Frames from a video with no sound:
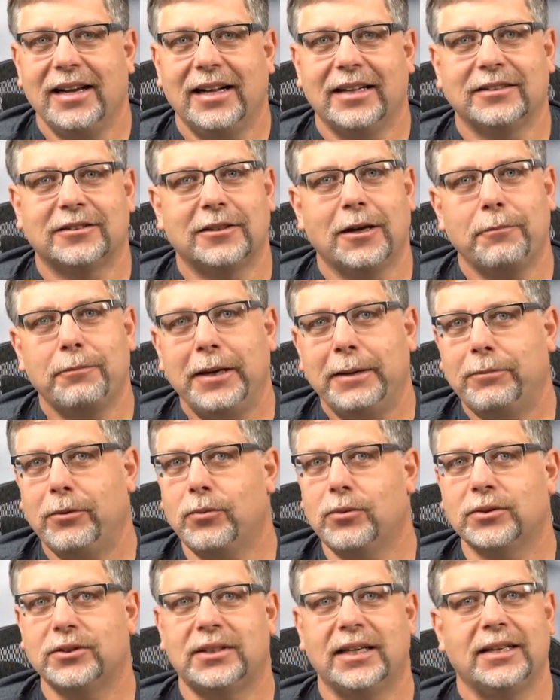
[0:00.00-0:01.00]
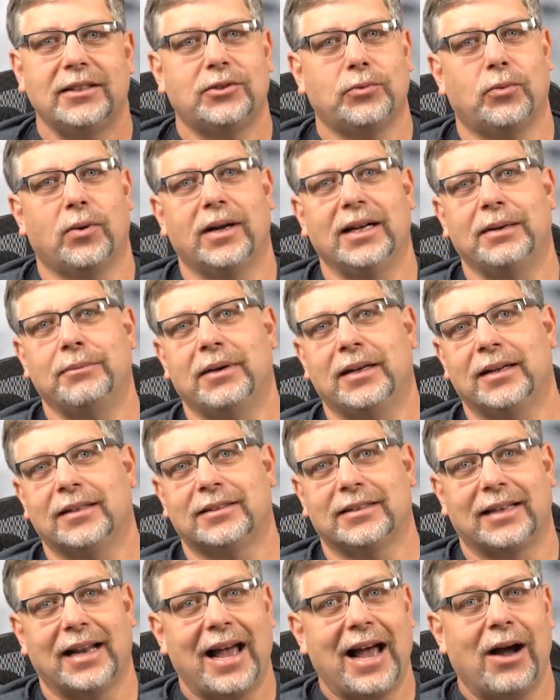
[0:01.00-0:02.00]
And some people will say 20
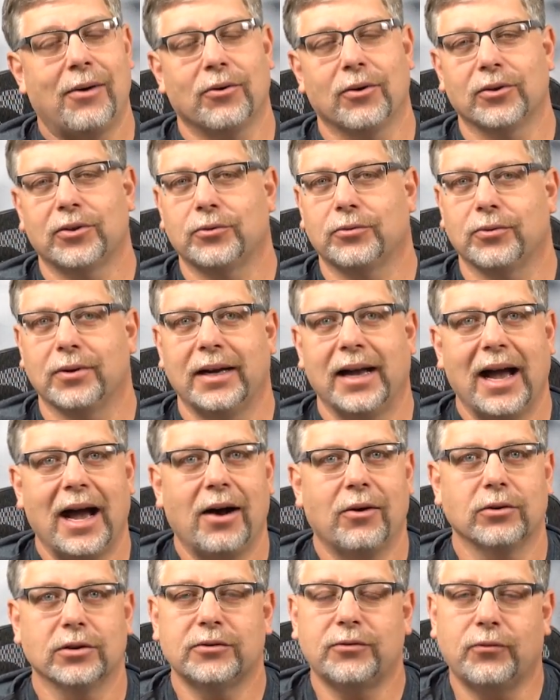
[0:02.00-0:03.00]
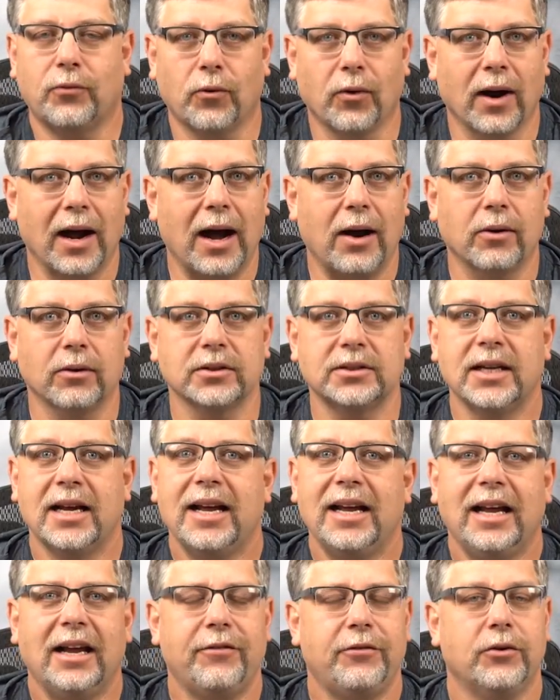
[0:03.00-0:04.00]
minutes, an hour, three hours, four hours.
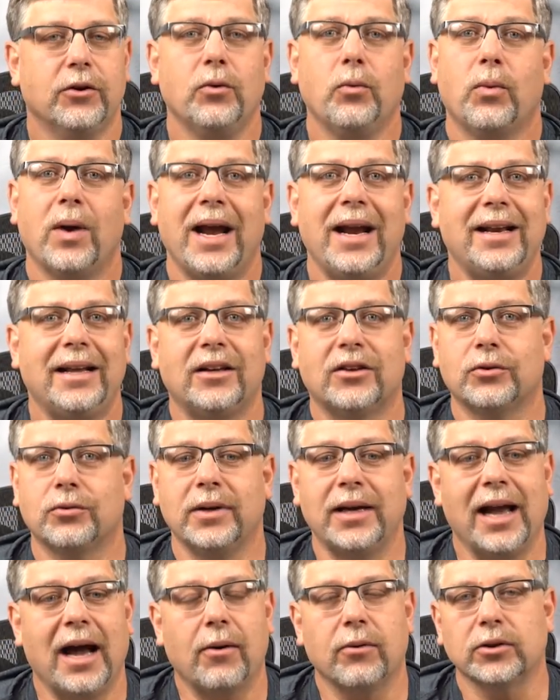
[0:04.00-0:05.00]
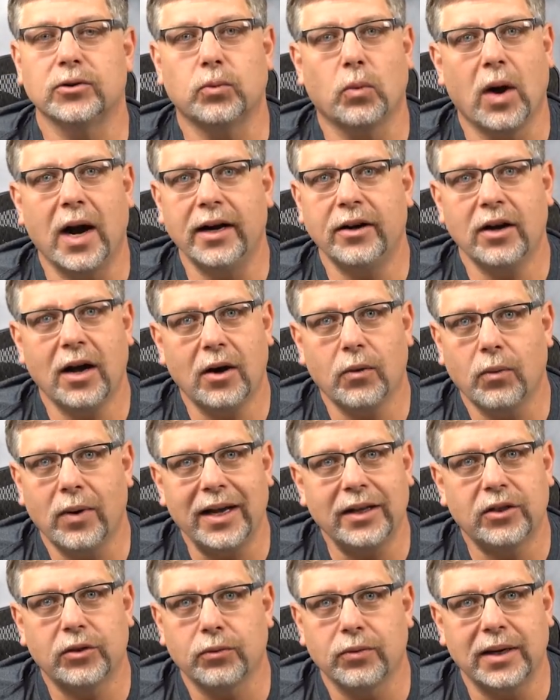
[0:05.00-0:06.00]
If you're waiting three hours, why not
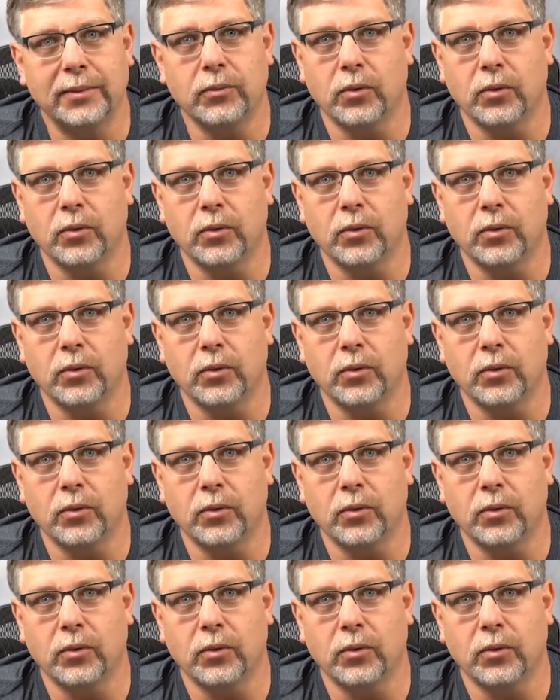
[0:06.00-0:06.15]
wait three